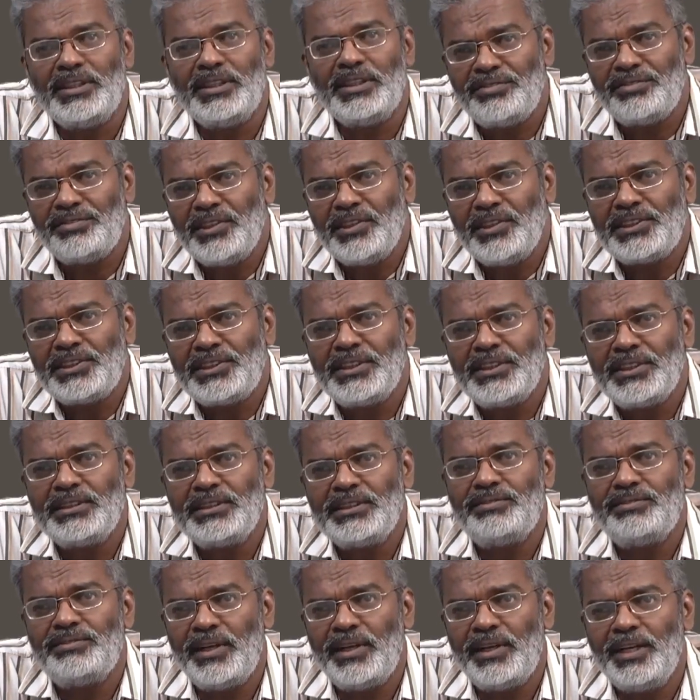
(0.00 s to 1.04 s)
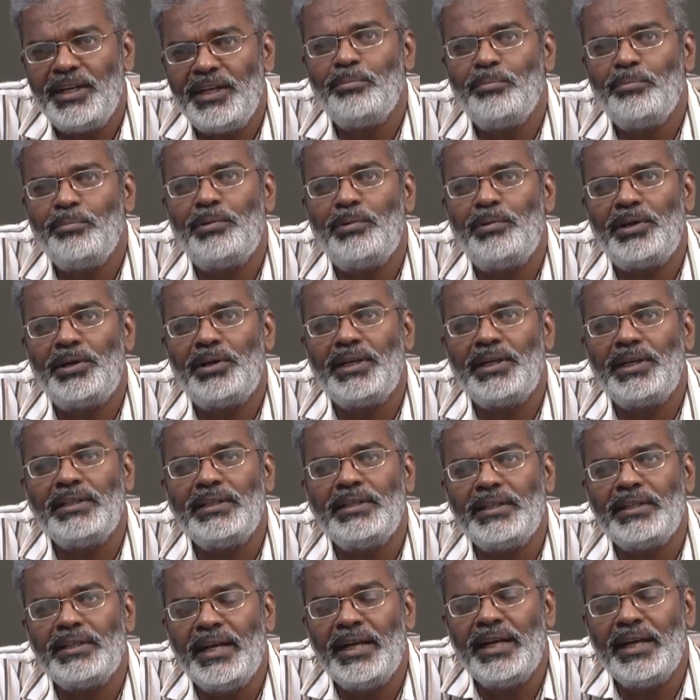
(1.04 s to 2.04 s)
Definition is very important in